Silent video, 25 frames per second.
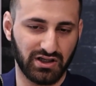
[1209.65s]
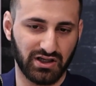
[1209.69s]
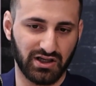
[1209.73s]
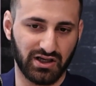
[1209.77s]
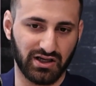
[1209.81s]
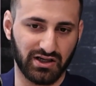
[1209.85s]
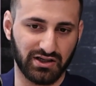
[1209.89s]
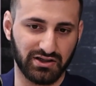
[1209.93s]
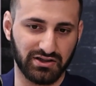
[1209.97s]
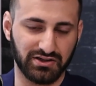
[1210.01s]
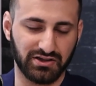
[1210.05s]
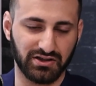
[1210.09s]

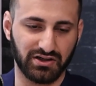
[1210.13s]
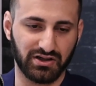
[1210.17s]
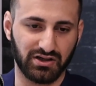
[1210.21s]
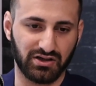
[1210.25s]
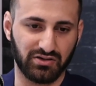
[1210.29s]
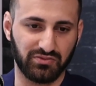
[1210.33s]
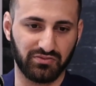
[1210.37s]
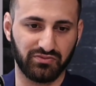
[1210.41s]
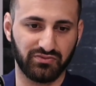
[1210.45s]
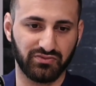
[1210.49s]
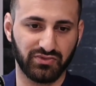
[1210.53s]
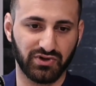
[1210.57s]
and
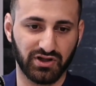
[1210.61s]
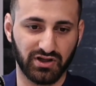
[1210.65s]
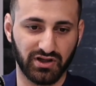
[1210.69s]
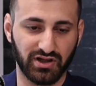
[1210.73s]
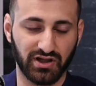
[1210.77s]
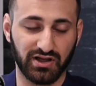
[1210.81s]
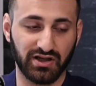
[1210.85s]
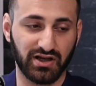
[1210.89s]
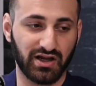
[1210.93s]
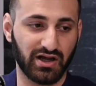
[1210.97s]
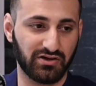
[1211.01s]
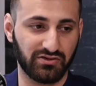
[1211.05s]

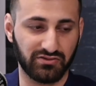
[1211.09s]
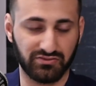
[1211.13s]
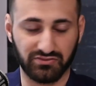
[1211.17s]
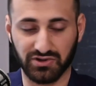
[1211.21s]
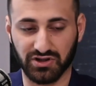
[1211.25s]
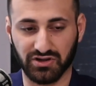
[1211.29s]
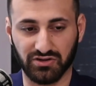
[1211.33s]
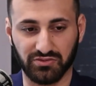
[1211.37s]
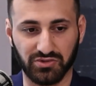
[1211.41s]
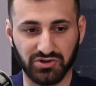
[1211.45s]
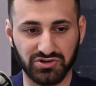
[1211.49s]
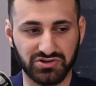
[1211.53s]
now,
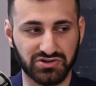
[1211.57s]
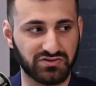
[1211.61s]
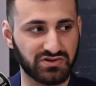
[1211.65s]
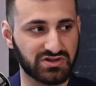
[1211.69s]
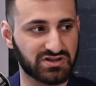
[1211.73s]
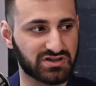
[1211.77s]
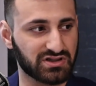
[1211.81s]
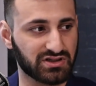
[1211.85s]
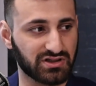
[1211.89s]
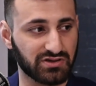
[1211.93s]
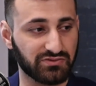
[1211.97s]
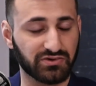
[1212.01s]
most
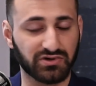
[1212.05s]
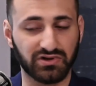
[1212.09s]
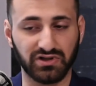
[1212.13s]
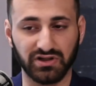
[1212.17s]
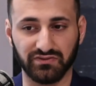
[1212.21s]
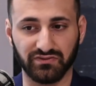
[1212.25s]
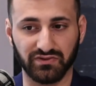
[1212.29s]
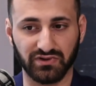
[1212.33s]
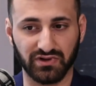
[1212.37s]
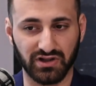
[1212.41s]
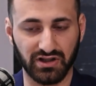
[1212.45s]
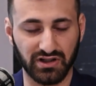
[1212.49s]
recently with
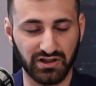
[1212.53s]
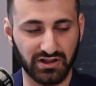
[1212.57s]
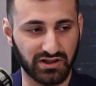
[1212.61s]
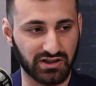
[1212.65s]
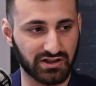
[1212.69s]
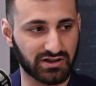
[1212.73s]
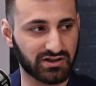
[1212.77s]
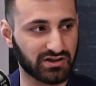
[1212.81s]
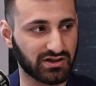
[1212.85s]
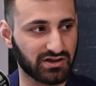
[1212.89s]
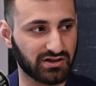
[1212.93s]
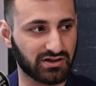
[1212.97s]
Cleveland
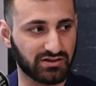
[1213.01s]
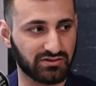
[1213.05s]
Clinic,